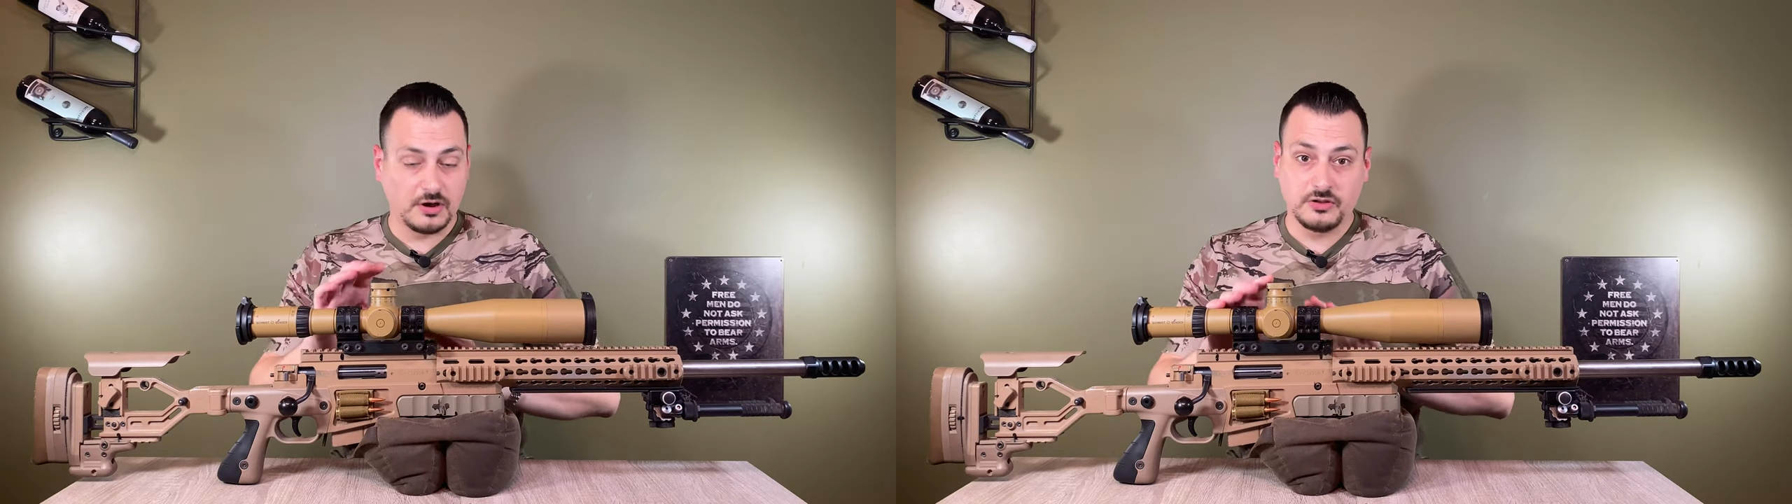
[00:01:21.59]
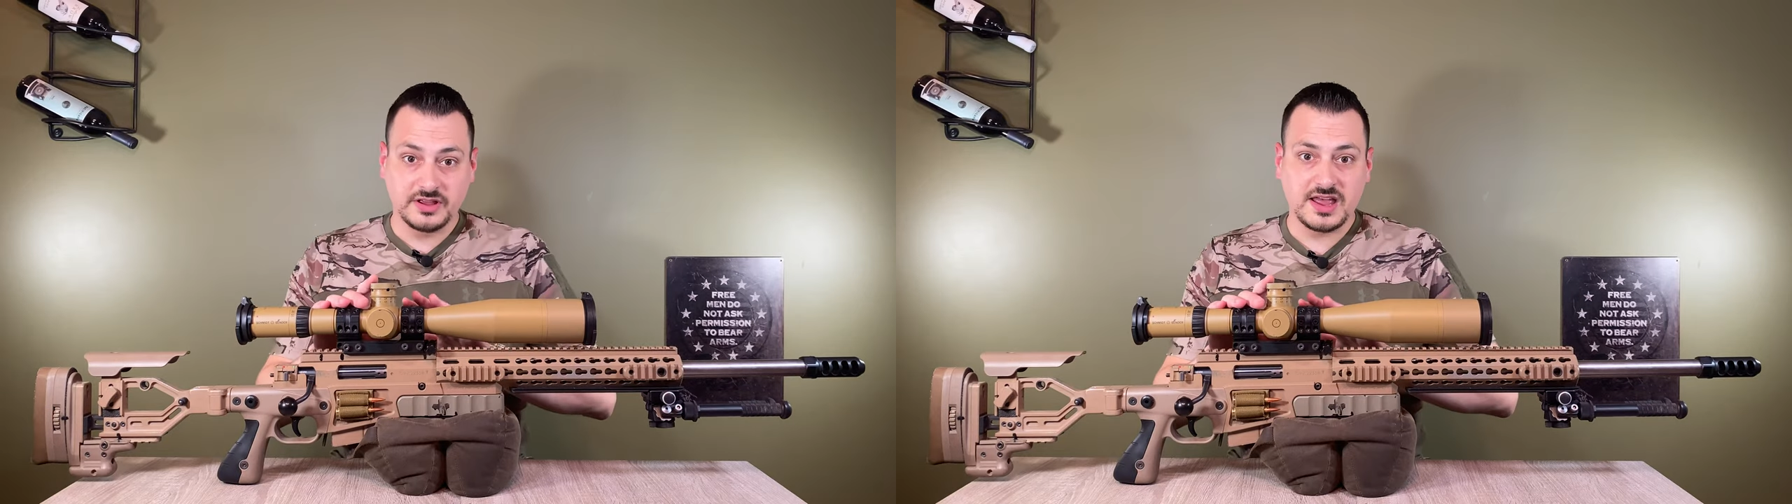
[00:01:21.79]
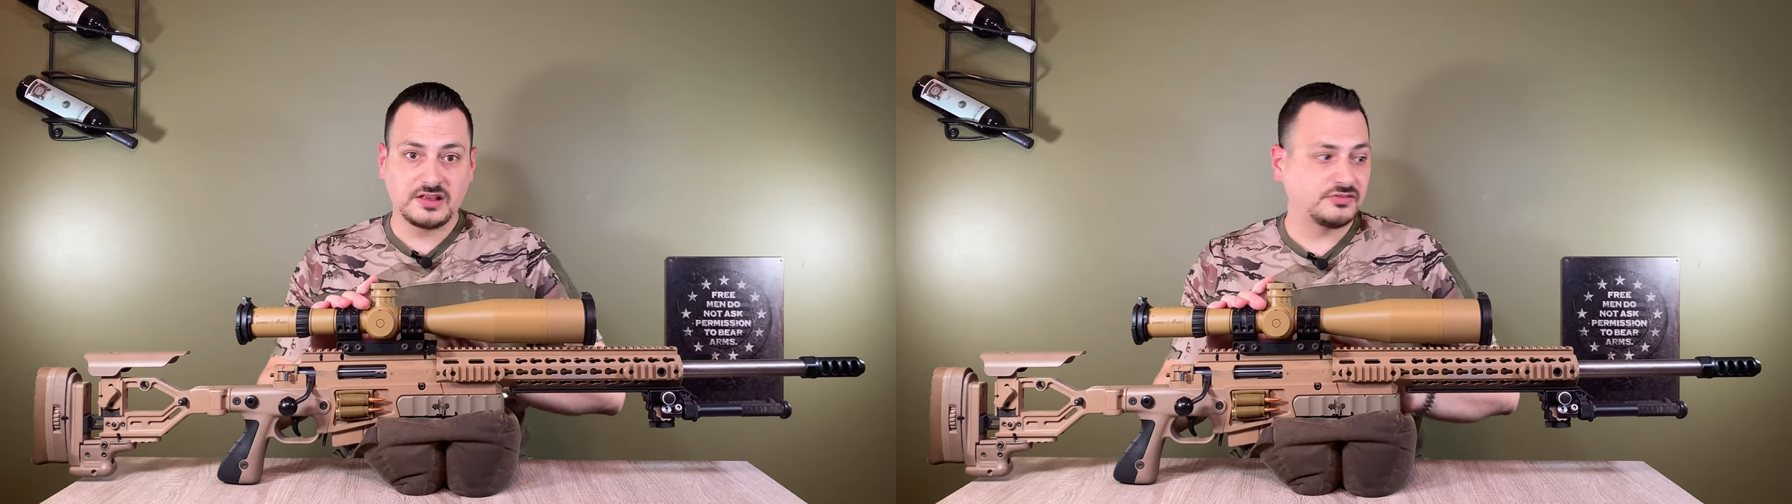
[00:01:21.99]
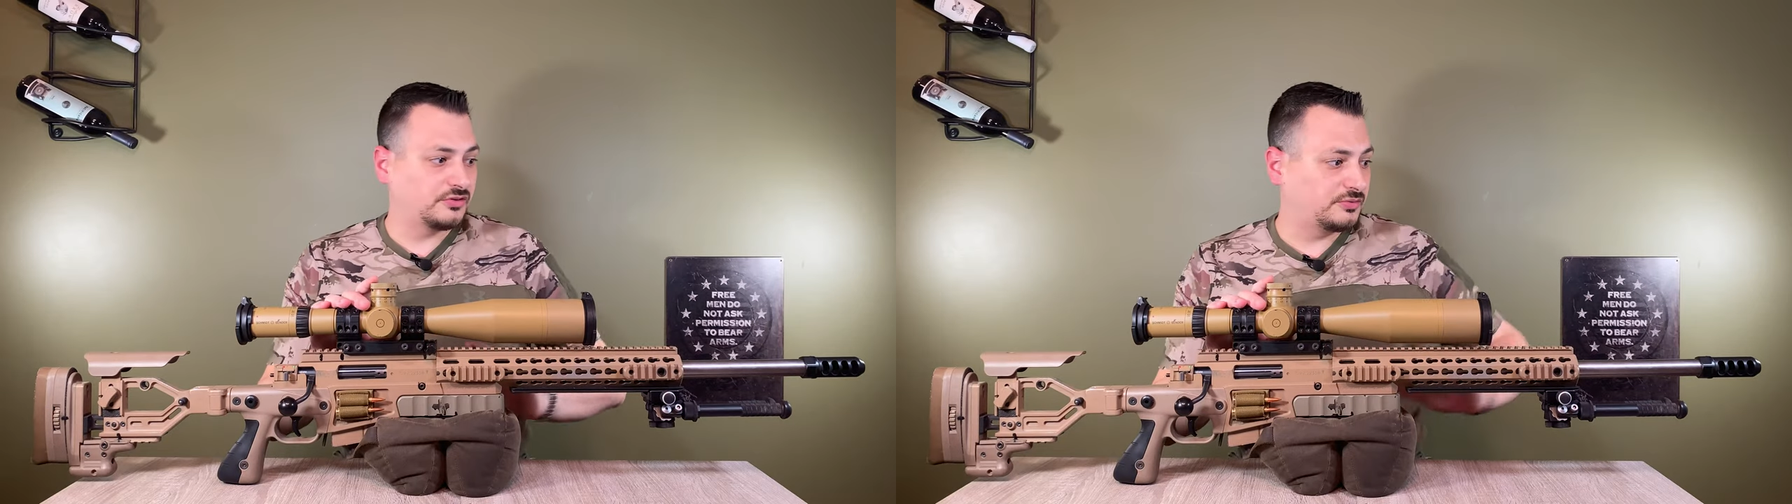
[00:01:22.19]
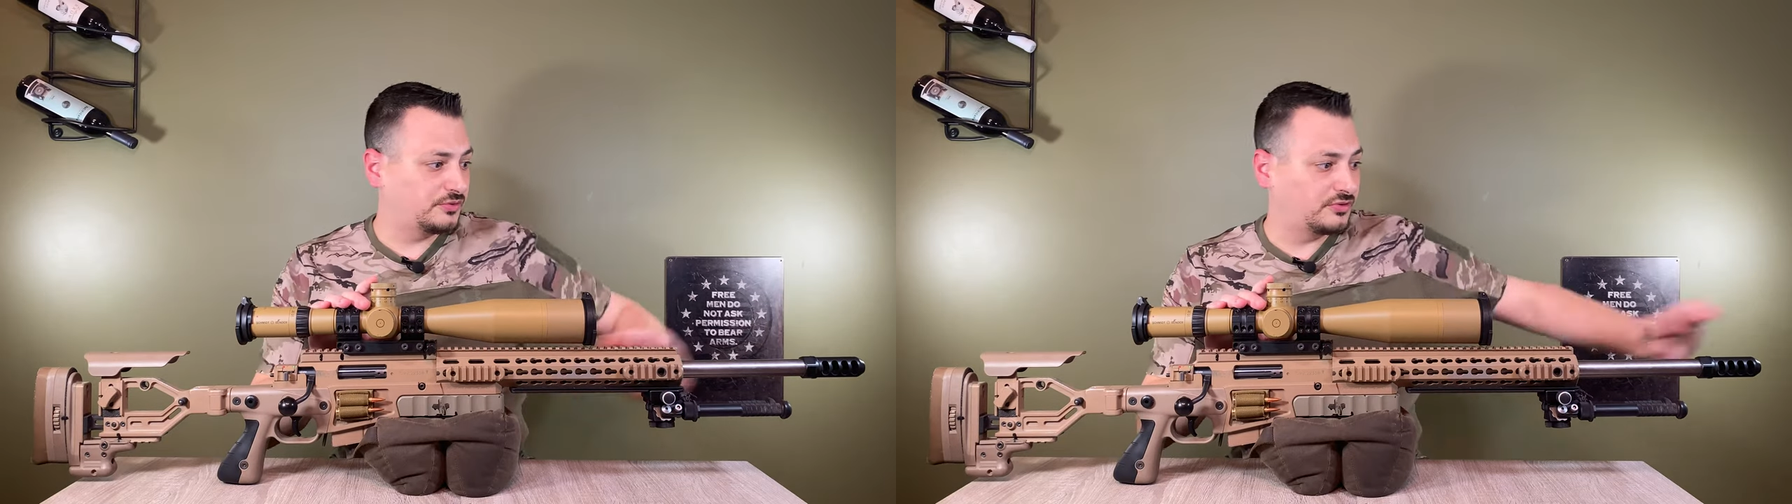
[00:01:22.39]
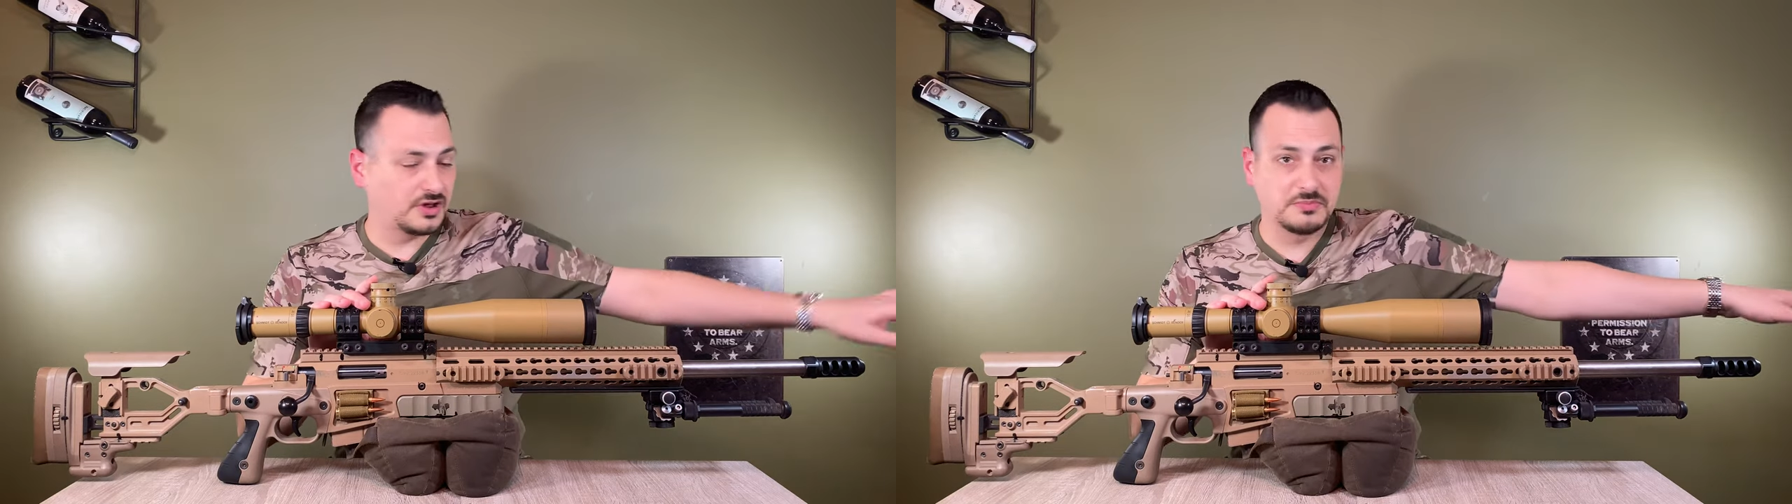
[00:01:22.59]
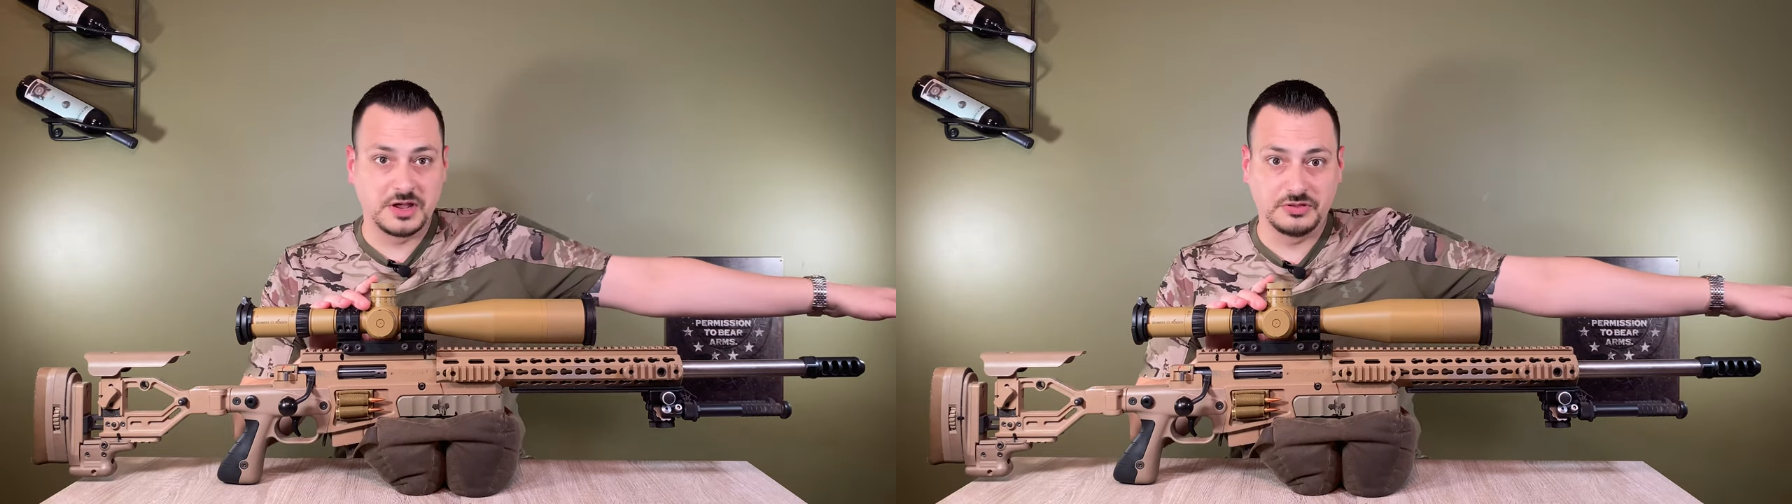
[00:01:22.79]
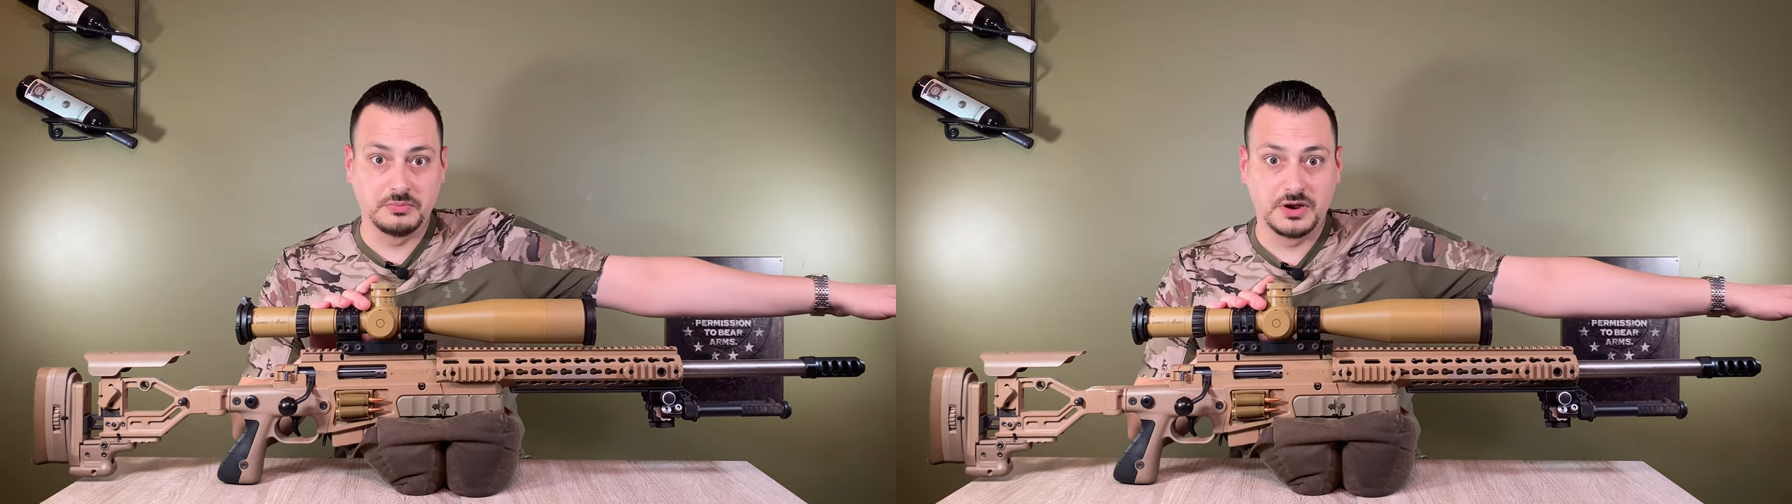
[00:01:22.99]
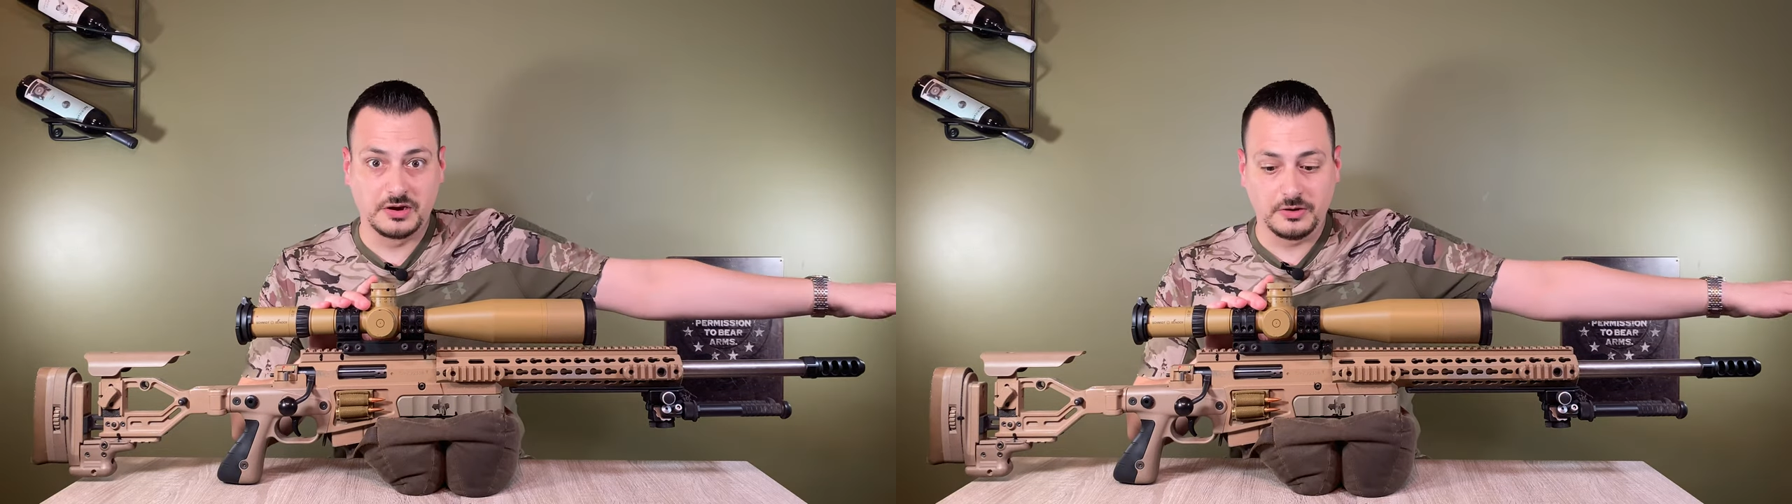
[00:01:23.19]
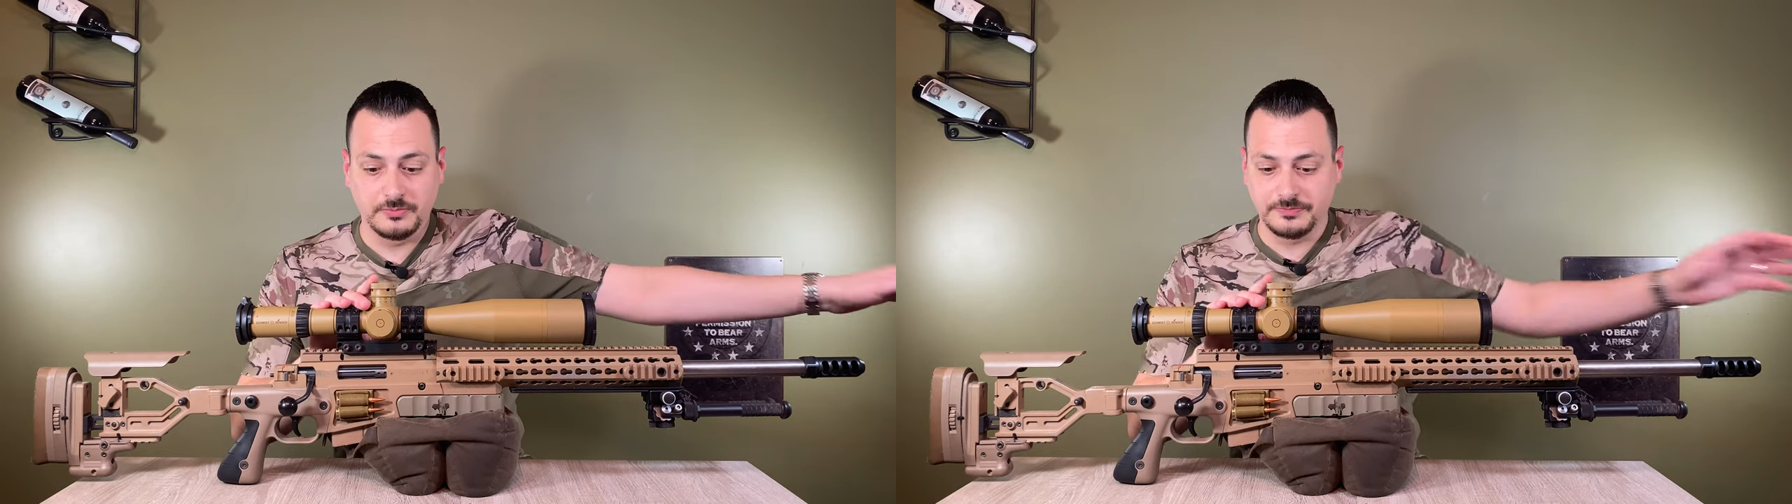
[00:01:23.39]
All the gases are supposed to come out the
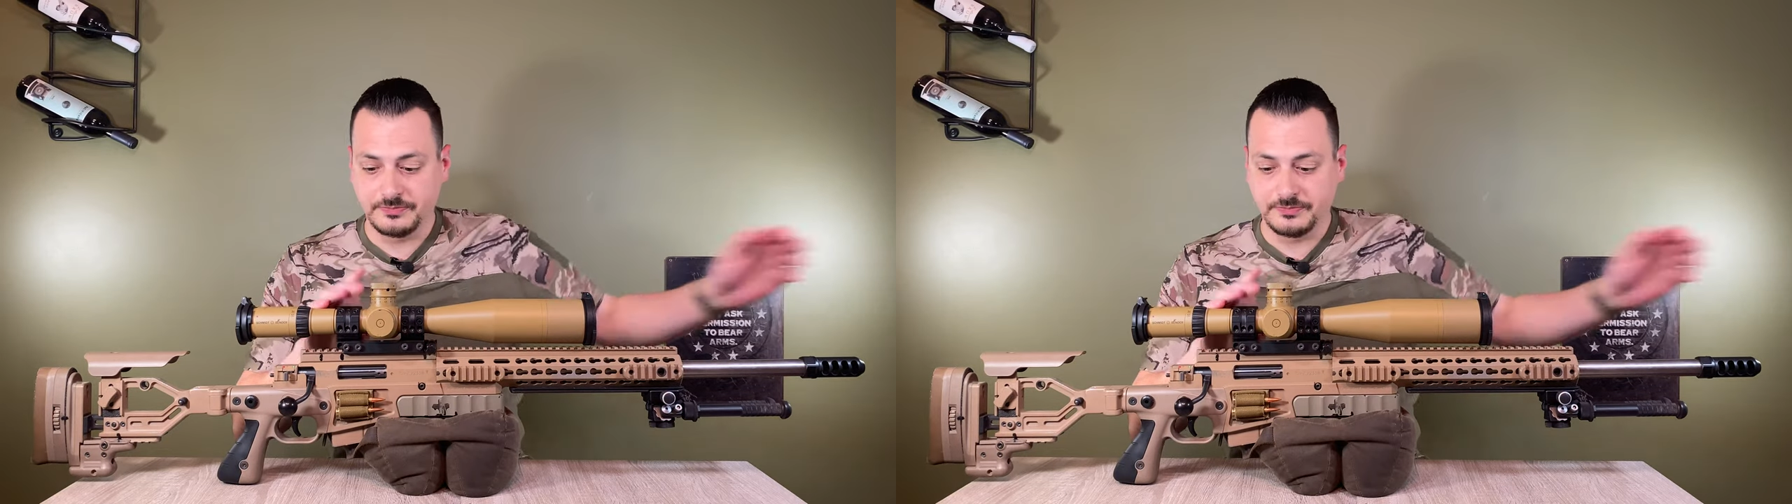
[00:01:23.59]
barrel.